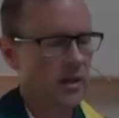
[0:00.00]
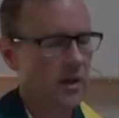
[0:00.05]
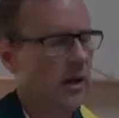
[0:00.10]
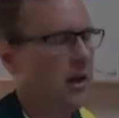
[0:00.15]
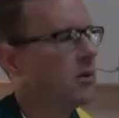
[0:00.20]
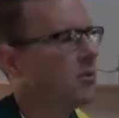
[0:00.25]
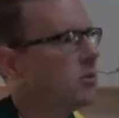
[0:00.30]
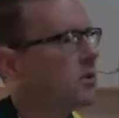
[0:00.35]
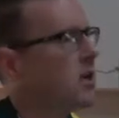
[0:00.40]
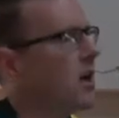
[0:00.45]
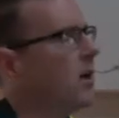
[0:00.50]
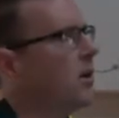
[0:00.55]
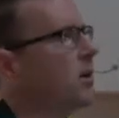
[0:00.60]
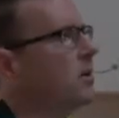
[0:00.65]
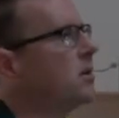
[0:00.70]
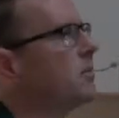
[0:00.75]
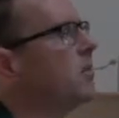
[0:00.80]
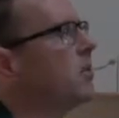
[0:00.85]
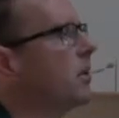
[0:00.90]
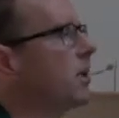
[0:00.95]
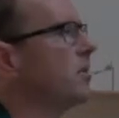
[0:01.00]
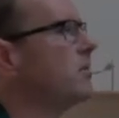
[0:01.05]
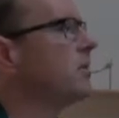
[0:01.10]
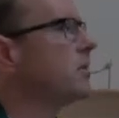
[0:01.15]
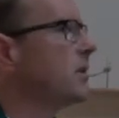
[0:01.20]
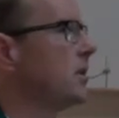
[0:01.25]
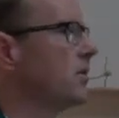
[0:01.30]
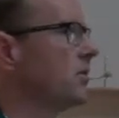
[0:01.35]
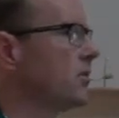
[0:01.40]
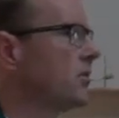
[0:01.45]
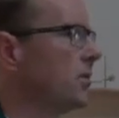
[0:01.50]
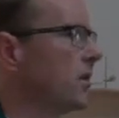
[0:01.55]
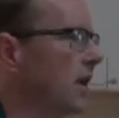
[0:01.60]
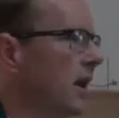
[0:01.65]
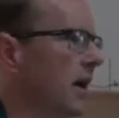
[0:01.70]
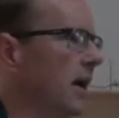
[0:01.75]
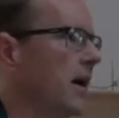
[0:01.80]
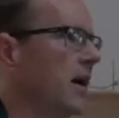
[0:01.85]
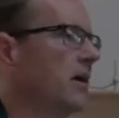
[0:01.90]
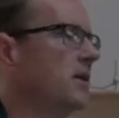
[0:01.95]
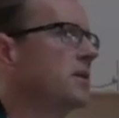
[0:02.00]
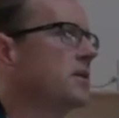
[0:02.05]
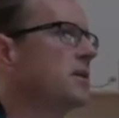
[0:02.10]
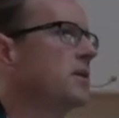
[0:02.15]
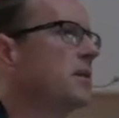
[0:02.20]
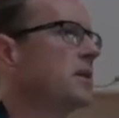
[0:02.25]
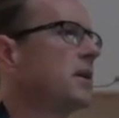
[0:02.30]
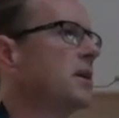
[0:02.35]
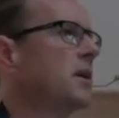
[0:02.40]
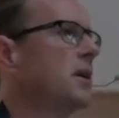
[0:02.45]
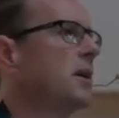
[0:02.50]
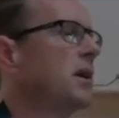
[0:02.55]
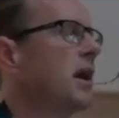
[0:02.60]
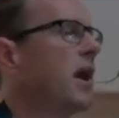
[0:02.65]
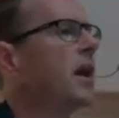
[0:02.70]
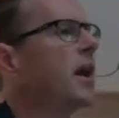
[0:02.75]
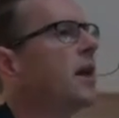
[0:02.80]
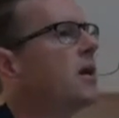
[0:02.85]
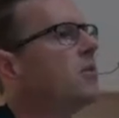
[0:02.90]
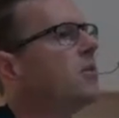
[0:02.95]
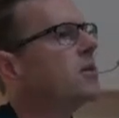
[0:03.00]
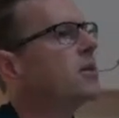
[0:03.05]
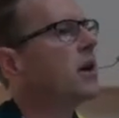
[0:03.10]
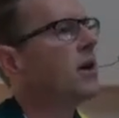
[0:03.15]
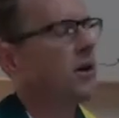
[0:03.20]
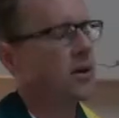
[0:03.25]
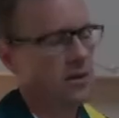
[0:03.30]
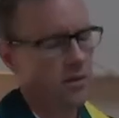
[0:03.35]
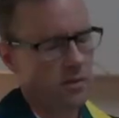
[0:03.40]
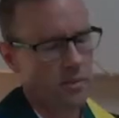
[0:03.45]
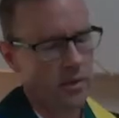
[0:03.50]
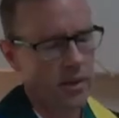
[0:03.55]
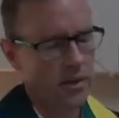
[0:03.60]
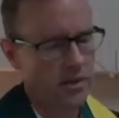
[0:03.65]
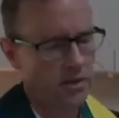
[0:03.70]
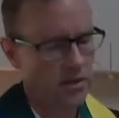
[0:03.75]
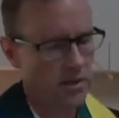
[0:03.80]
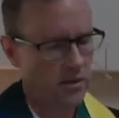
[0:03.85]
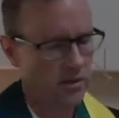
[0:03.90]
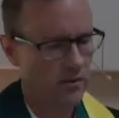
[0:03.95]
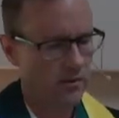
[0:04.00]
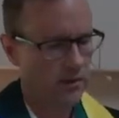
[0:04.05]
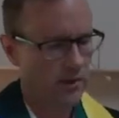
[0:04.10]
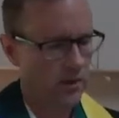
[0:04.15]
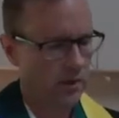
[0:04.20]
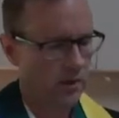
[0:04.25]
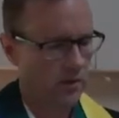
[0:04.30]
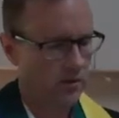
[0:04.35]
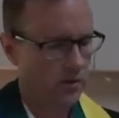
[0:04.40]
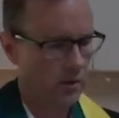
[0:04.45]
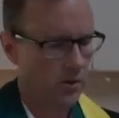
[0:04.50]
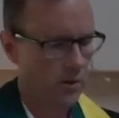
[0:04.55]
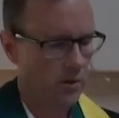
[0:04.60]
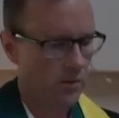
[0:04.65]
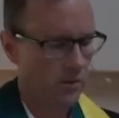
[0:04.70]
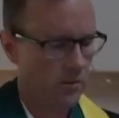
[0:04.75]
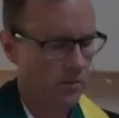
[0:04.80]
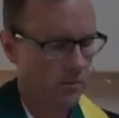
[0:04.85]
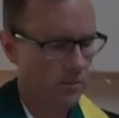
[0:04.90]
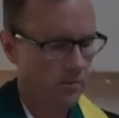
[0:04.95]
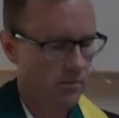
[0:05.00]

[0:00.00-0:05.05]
He was going to put himself last. And he was going to be the servant of all.